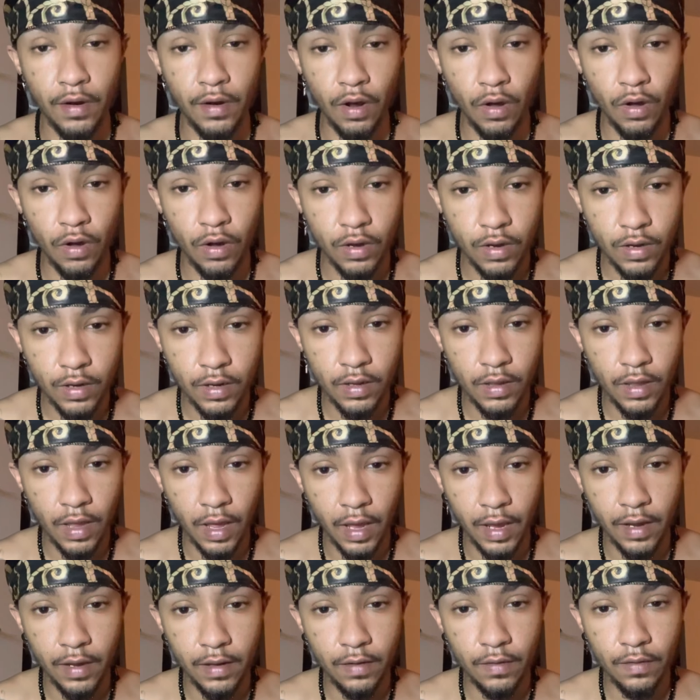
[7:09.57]
hook,
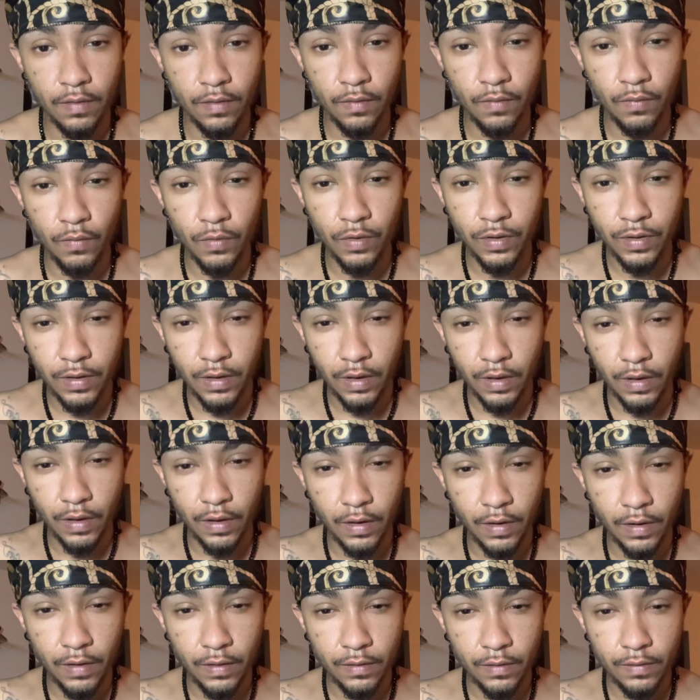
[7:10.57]
like with
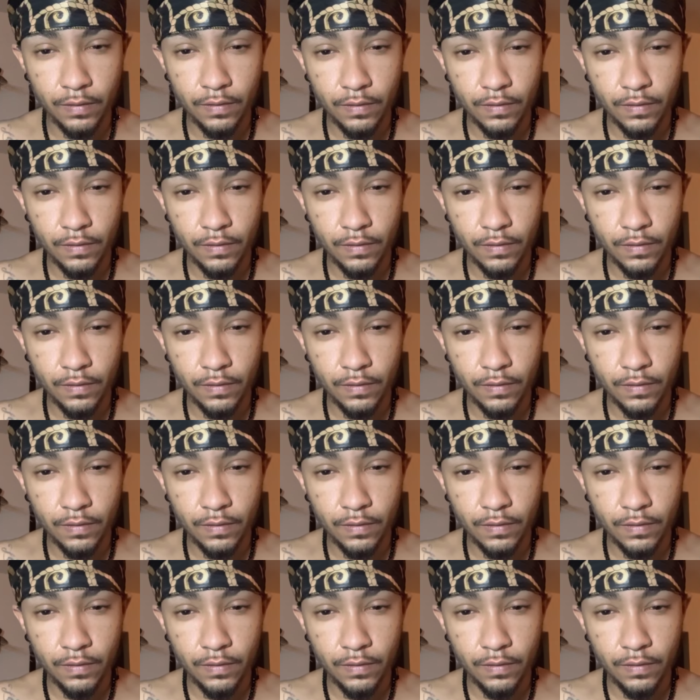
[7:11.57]
the